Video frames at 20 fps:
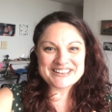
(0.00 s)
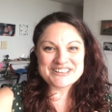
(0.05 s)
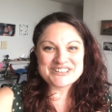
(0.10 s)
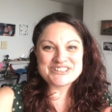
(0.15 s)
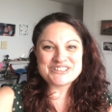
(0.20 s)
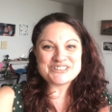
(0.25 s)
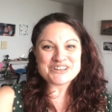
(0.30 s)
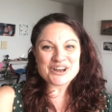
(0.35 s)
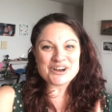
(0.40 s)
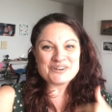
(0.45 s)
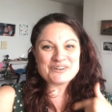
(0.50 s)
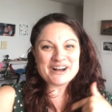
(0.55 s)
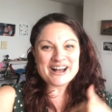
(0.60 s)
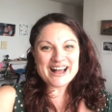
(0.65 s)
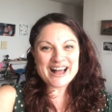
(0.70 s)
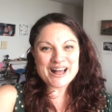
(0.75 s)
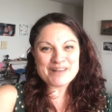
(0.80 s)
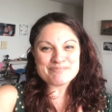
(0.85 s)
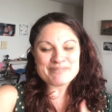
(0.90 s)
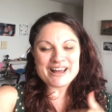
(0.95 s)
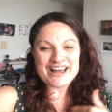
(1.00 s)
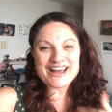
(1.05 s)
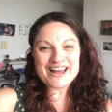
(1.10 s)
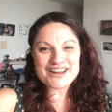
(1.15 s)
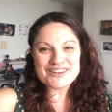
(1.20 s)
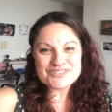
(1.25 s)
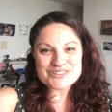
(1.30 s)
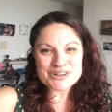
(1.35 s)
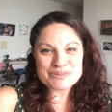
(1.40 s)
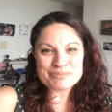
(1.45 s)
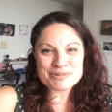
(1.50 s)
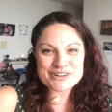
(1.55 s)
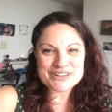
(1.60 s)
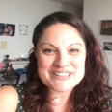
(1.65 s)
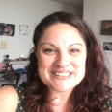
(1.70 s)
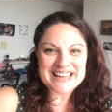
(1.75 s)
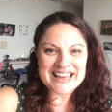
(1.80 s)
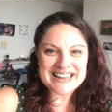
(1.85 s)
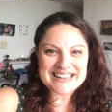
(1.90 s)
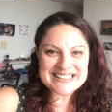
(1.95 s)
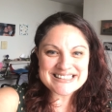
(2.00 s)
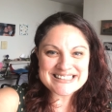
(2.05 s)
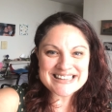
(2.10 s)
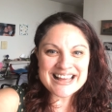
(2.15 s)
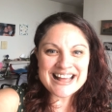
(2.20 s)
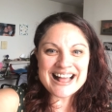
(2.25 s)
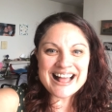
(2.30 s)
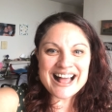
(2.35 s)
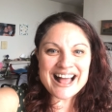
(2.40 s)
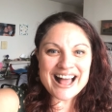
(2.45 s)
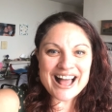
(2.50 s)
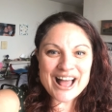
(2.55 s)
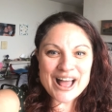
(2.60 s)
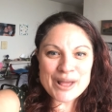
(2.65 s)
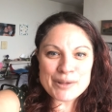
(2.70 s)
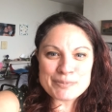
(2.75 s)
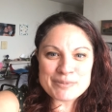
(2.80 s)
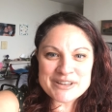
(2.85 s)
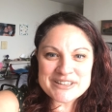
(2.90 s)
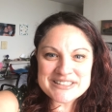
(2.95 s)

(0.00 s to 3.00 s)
Show up 100% um,